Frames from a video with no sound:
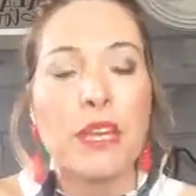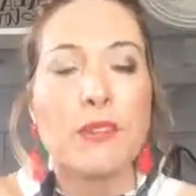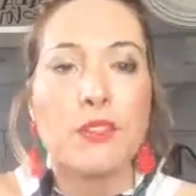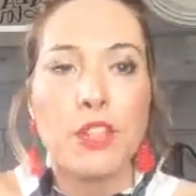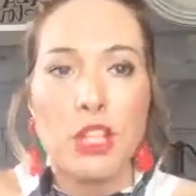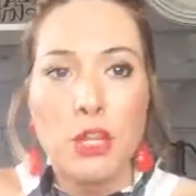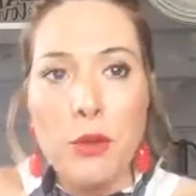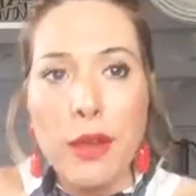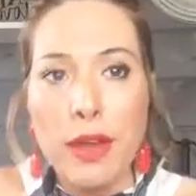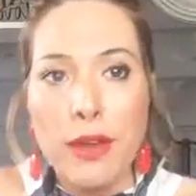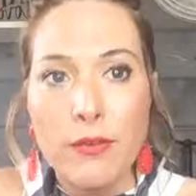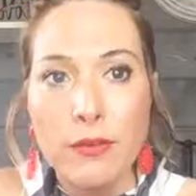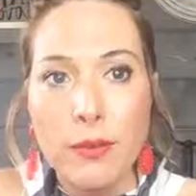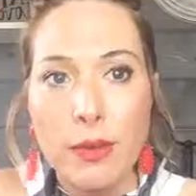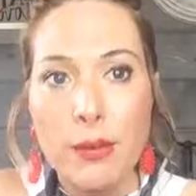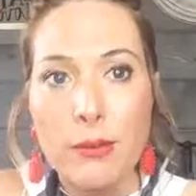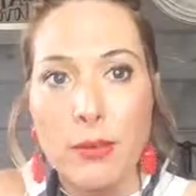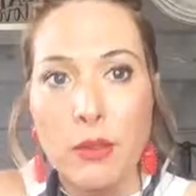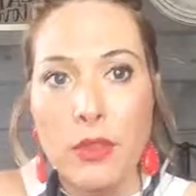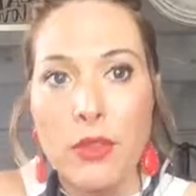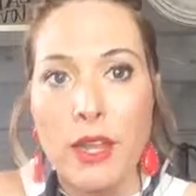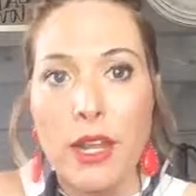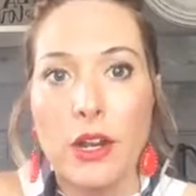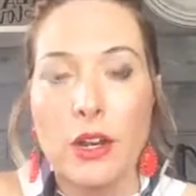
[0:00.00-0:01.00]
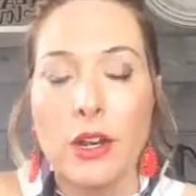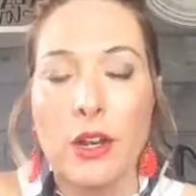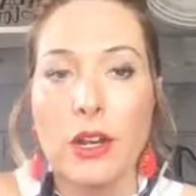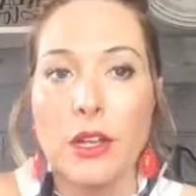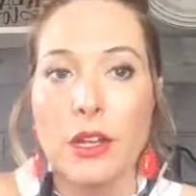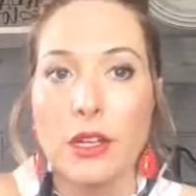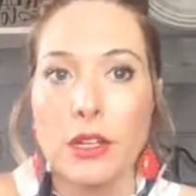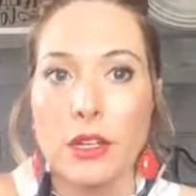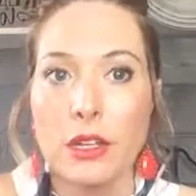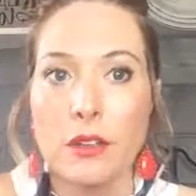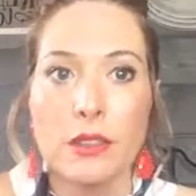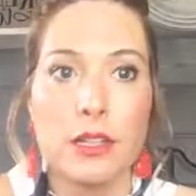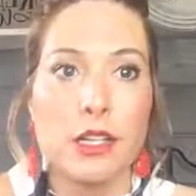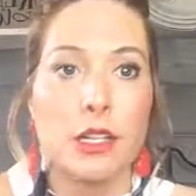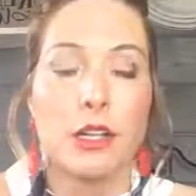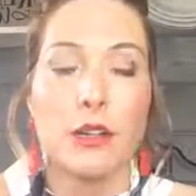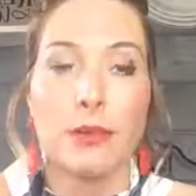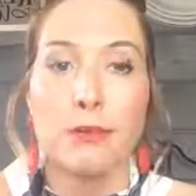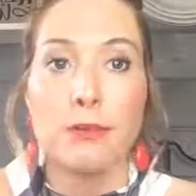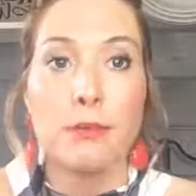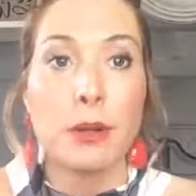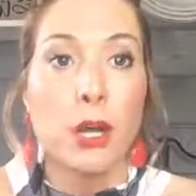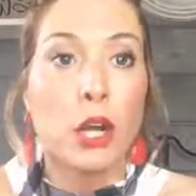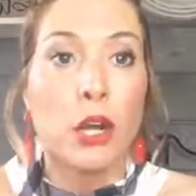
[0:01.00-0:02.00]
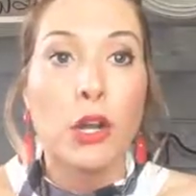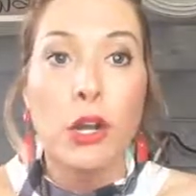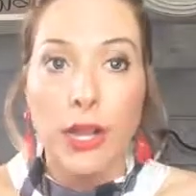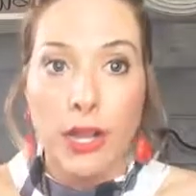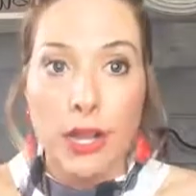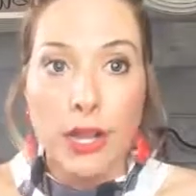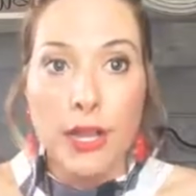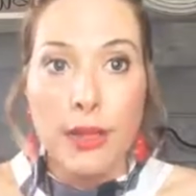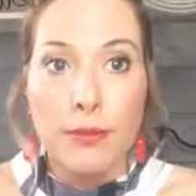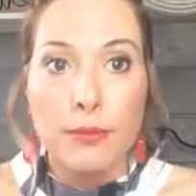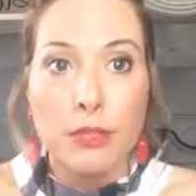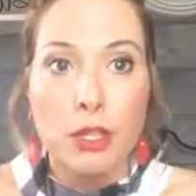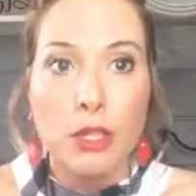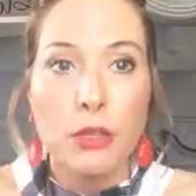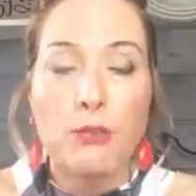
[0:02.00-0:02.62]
if you have people they're burnt up,